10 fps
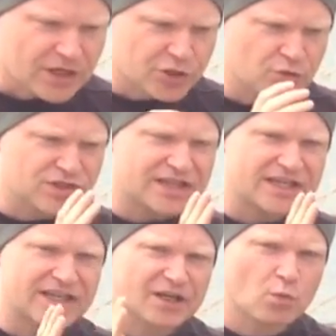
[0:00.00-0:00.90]
You also
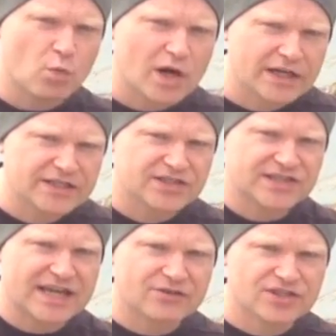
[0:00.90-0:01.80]
get a kind of wider
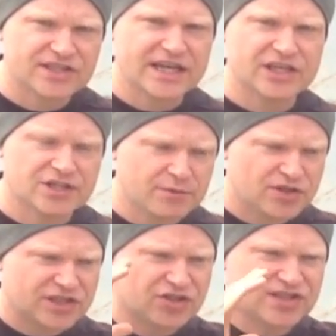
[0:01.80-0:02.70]
sound stage. The
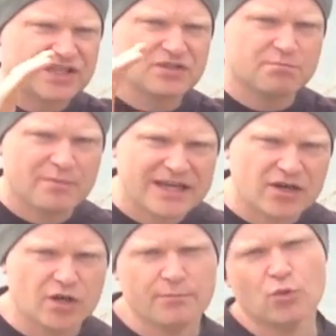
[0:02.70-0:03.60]
music just sounds
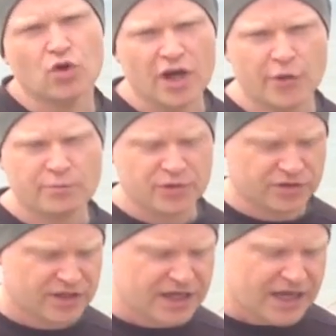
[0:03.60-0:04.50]
bigger and more
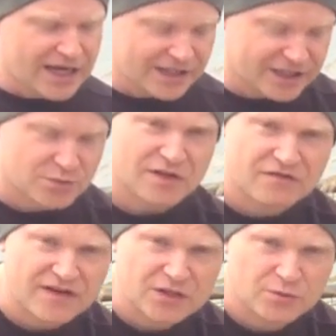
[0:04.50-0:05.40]
open. And that's what I
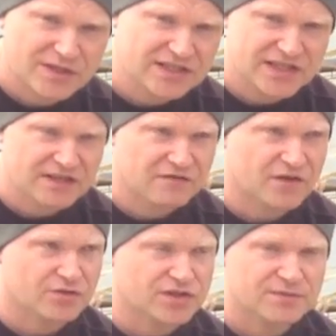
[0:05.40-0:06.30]
found with these
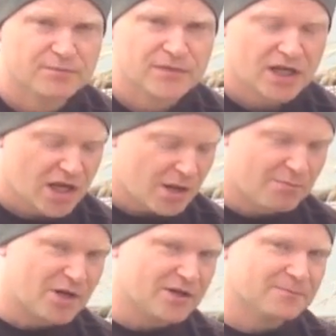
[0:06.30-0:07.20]
earphones.
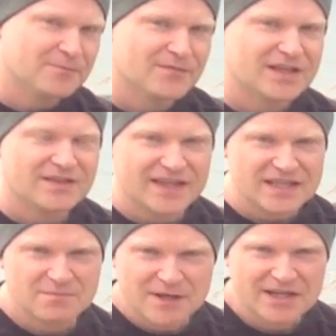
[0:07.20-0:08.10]
But
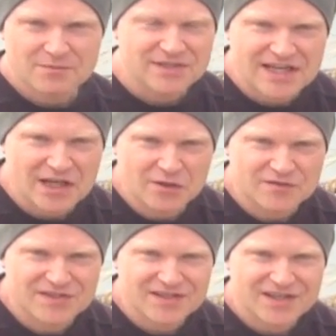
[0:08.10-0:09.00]
these by
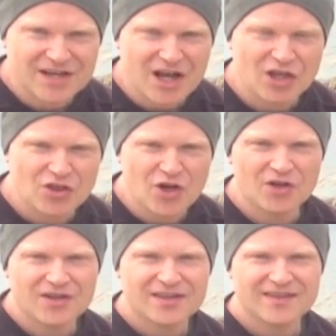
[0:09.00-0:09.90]
themselves are
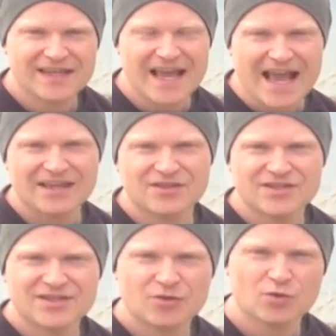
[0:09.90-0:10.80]
not the
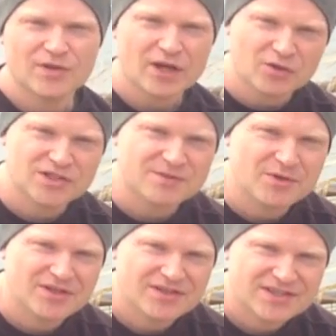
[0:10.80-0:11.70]
end or the
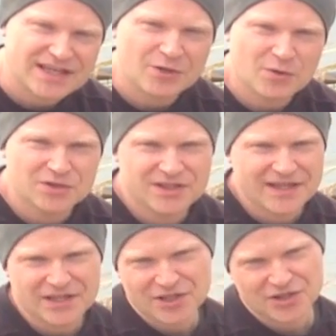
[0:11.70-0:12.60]
ultimate sound quality
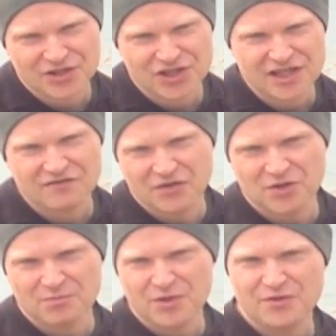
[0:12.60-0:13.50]
that you can achieve on
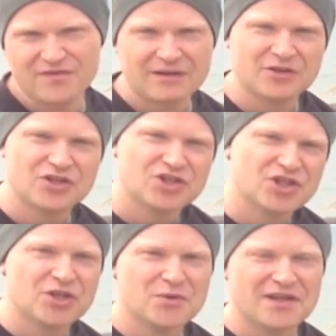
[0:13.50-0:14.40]
the move. I'm going to
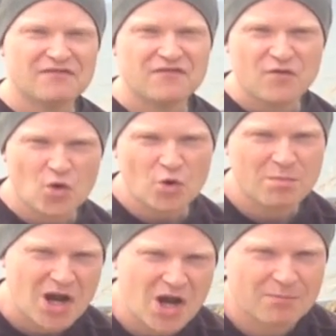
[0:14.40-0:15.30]
show you a
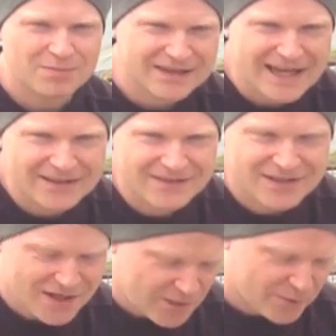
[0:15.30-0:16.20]
4-part plan,
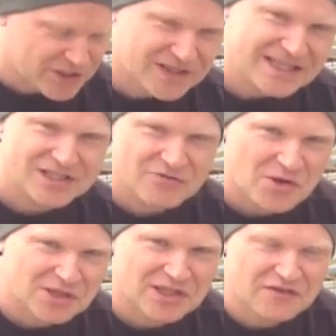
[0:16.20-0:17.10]
of which these
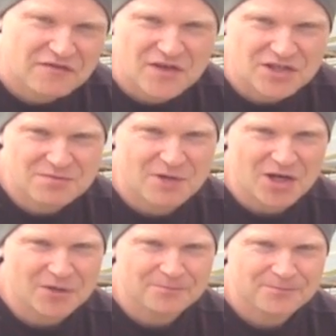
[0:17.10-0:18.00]
are only the first
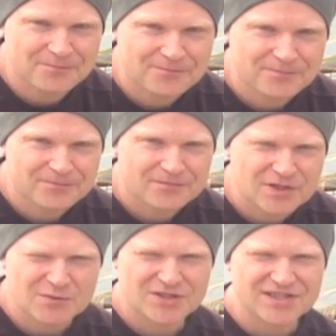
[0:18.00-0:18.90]
part.
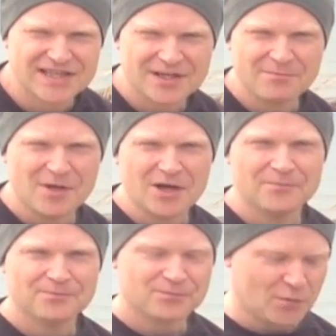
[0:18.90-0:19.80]
So what's the second part?